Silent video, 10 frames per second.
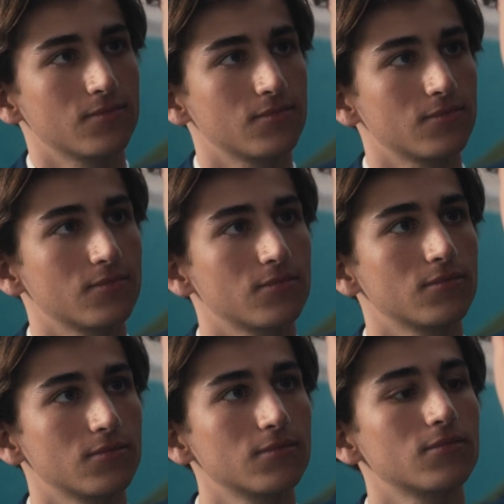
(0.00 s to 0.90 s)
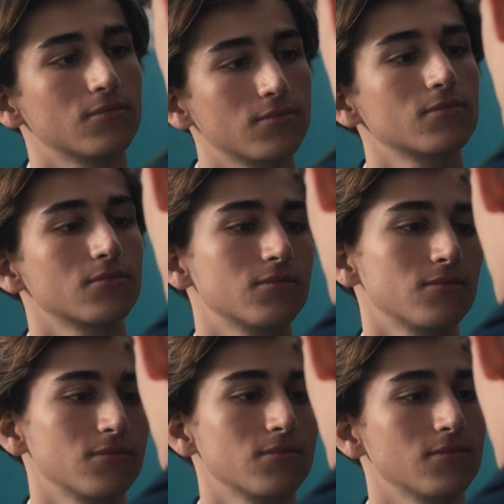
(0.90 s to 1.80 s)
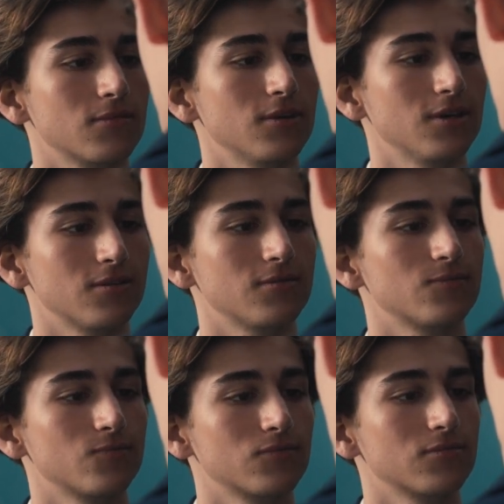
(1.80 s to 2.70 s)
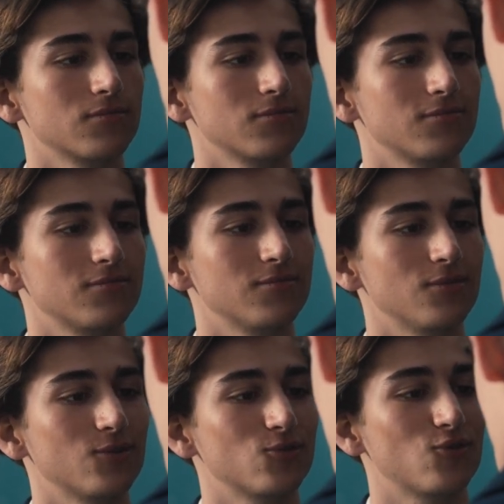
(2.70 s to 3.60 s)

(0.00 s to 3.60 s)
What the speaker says: of the severity of the secret they are keeping. Whenever Ben